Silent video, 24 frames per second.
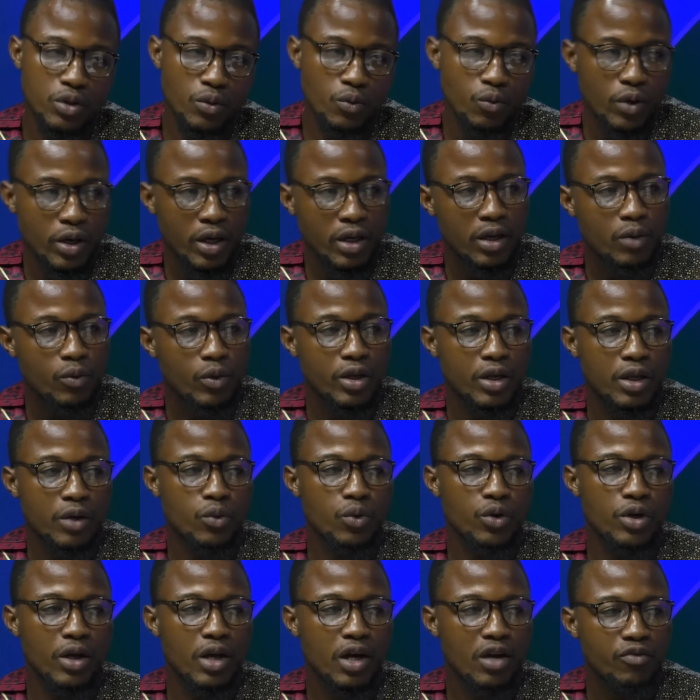somewhere where they
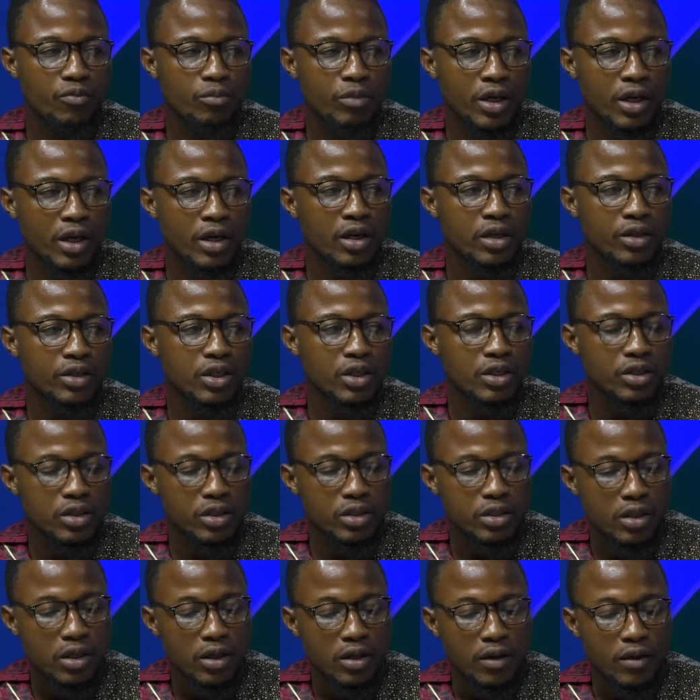couldn't have made any
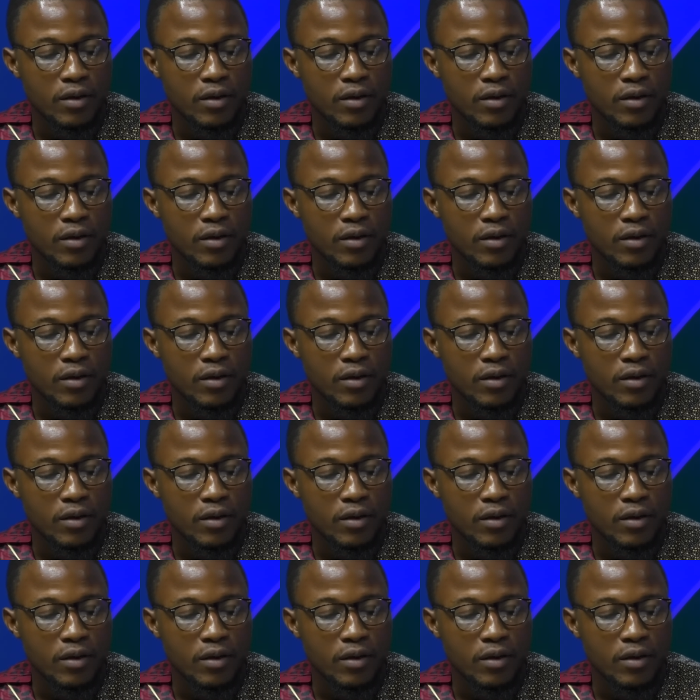changes.